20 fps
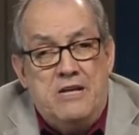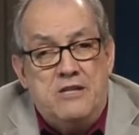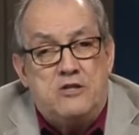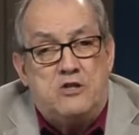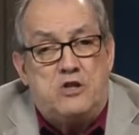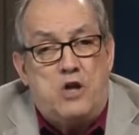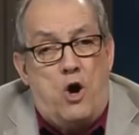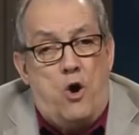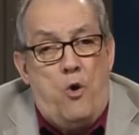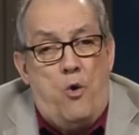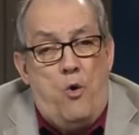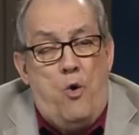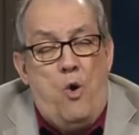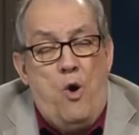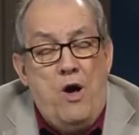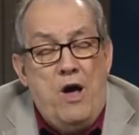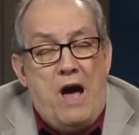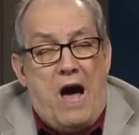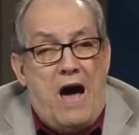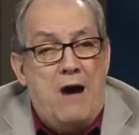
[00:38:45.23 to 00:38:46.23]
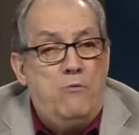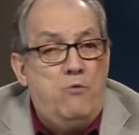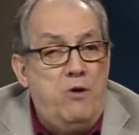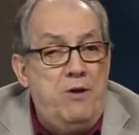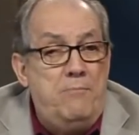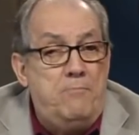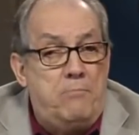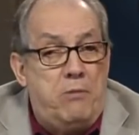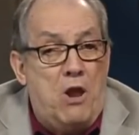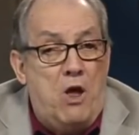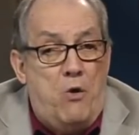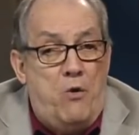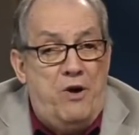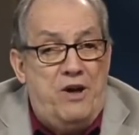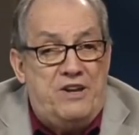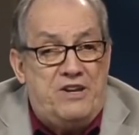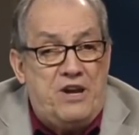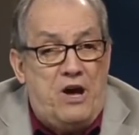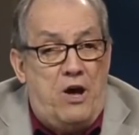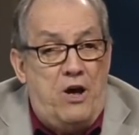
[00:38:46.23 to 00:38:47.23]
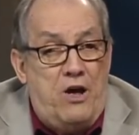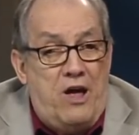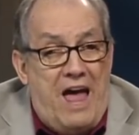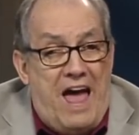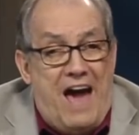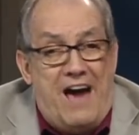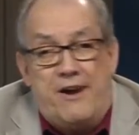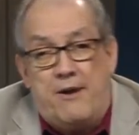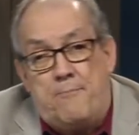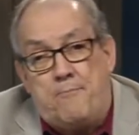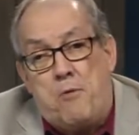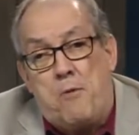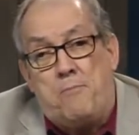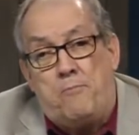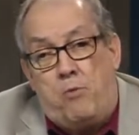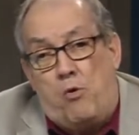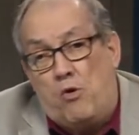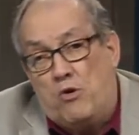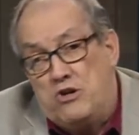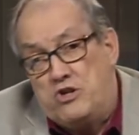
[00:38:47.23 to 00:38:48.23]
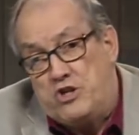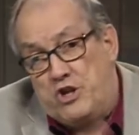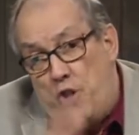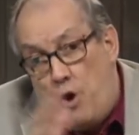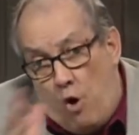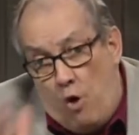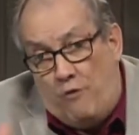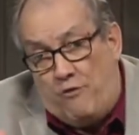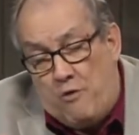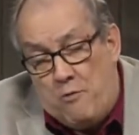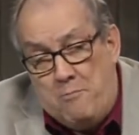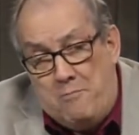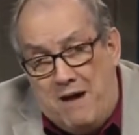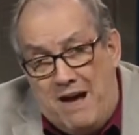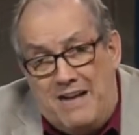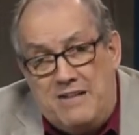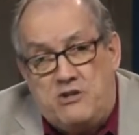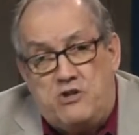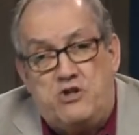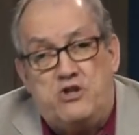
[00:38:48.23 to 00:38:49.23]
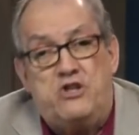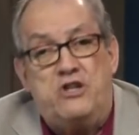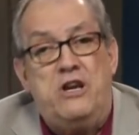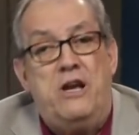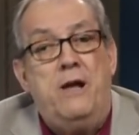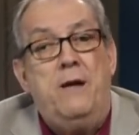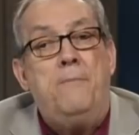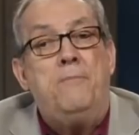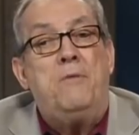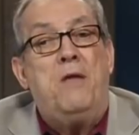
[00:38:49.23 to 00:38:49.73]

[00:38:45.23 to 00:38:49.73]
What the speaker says: so I wouldn't blow it out of proportion over much.